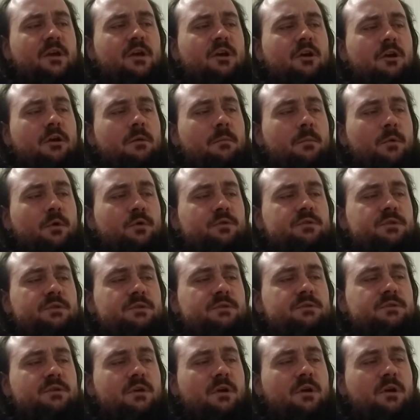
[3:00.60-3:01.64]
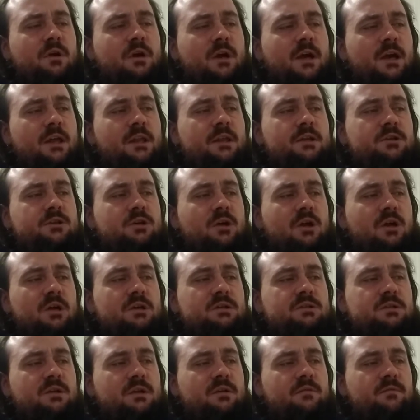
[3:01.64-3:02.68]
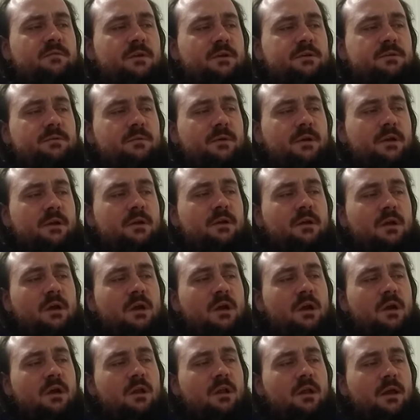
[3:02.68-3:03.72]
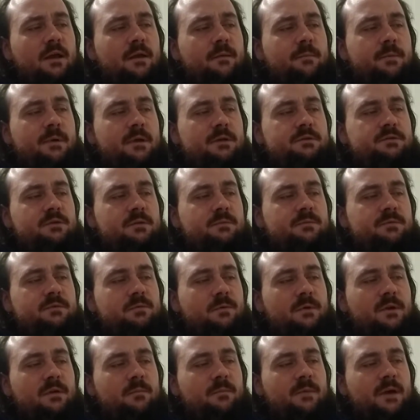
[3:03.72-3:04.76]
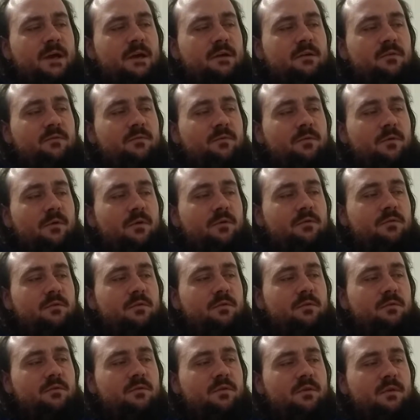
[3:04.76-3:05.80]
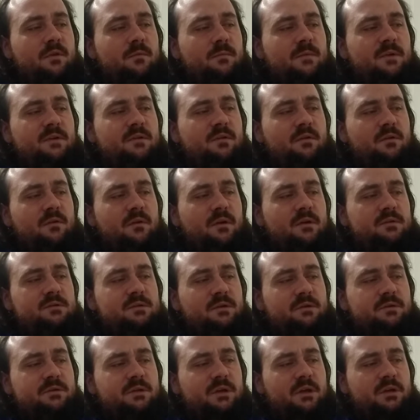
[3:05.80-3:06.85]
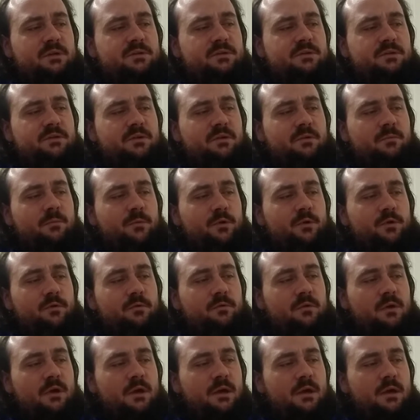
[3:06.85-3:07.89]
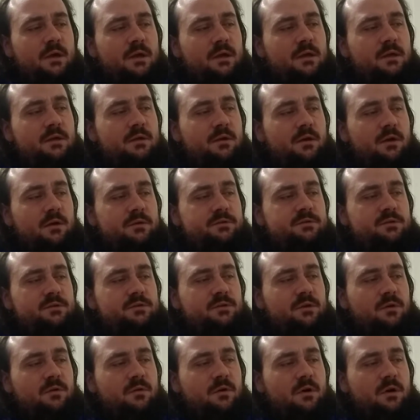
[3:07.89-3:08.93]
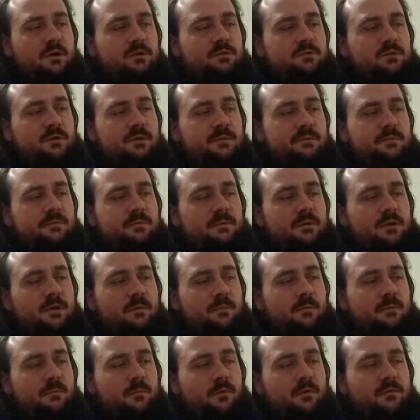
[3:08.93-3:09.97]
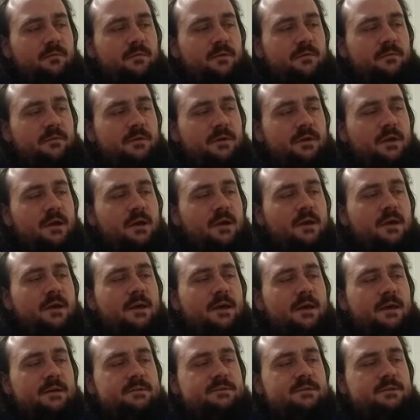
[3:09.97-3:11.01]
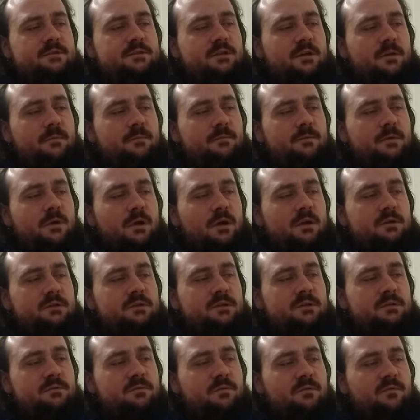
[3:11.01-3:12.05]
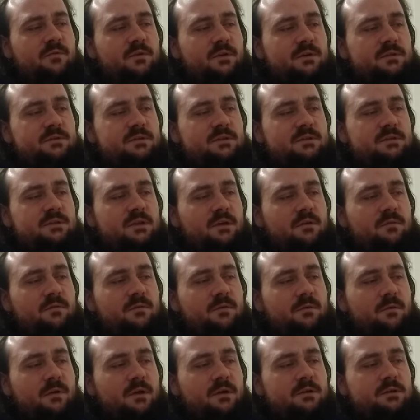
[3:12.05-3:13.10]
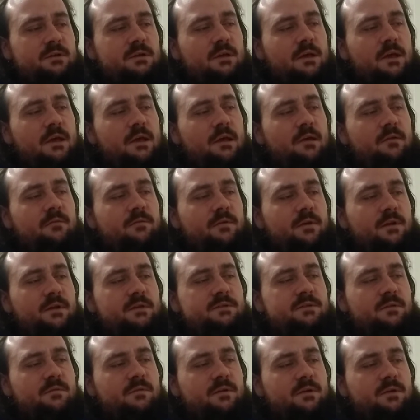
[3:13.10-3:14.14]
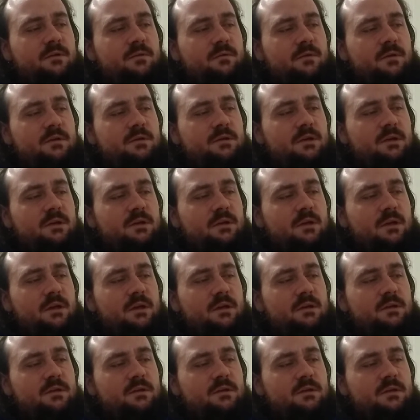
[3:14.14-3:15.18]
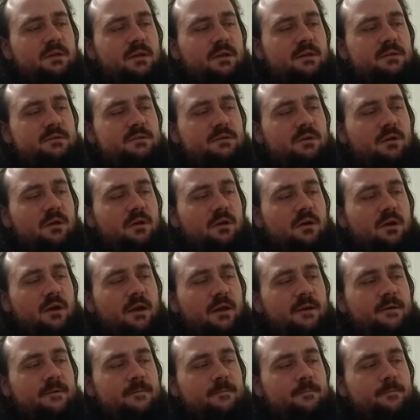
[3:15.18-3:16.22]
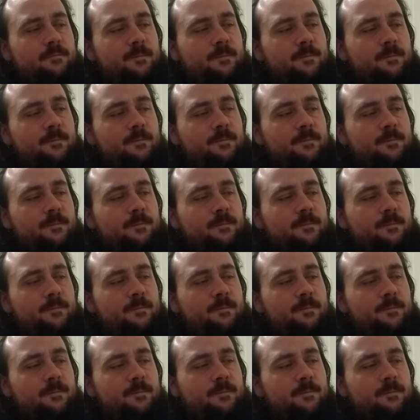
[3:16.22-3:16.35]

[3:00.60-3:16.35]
Emotions are highly charged and fluctuating, like a pendulum swinging back and forth due to the mystical associations of the moon. It can also show our dreams becoming more vivid as the subconscious reveals itself to us. Feelings of intuition and gut instincts are heightened.